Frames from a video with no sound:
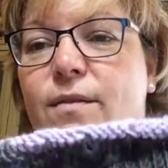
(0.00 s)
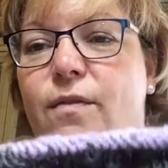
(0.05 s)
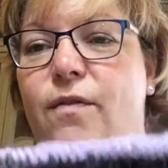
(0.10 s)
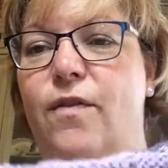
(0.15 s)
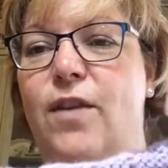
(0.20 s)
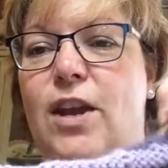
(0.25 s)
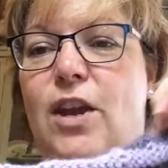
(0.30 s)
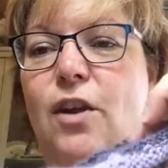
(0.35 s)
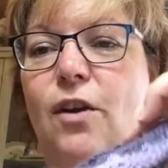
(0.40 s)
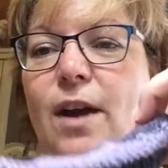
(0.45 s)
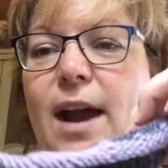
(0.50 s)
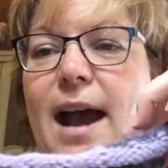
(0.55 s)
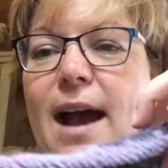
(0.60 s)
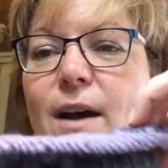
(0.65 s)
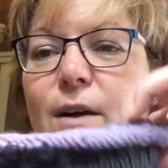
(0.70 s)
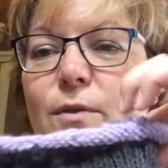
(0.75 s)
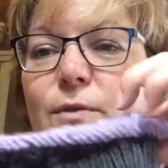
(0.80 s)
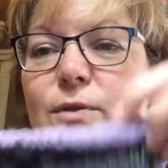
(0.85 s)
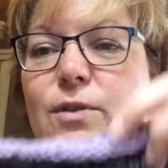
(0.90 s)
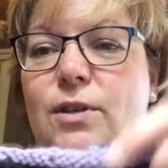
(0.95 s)
figure
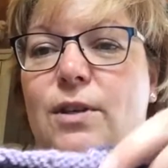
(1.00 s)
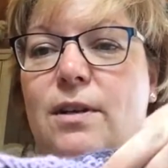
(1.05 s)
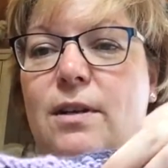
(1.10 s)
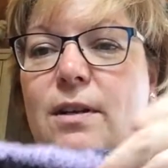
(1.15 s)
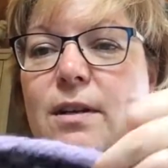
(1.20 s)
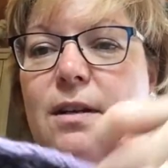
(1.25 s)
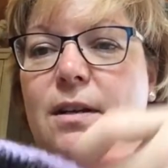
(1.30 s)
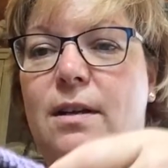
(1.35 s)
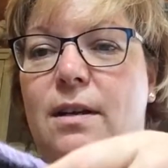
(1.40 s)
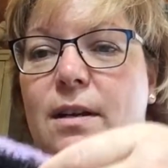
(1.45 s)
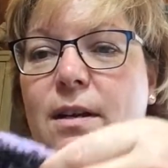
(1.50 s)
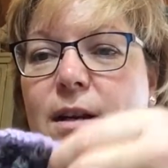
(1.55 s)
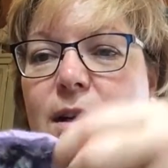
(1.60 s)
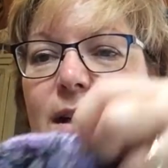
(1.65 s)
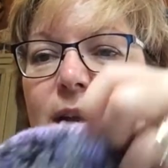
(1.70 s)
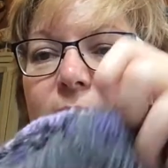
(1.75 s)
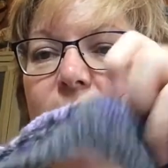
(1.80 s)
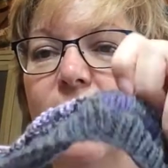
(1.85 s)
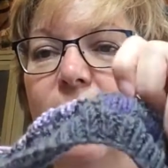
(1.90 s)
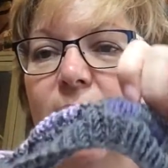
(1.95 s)
out.
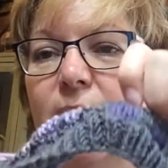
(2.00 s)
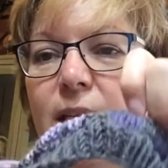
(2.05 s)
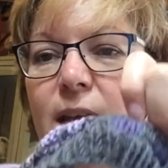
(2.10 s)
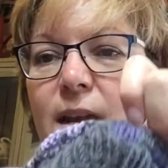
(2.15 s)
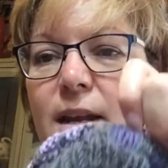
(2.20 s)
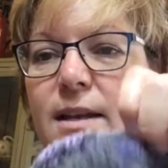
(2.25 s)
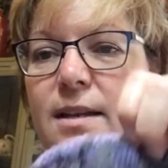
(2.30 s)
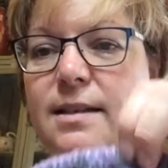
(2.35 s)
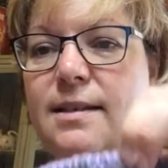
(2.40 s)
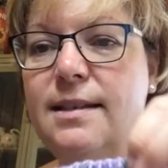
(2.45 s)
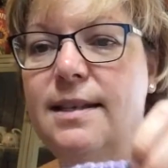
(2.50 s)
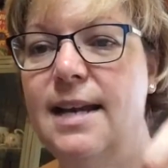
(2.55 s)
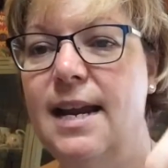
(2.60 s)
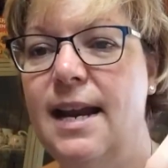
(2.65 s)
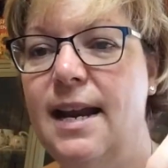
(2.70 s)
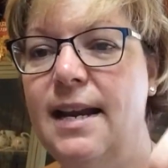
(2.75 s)
See,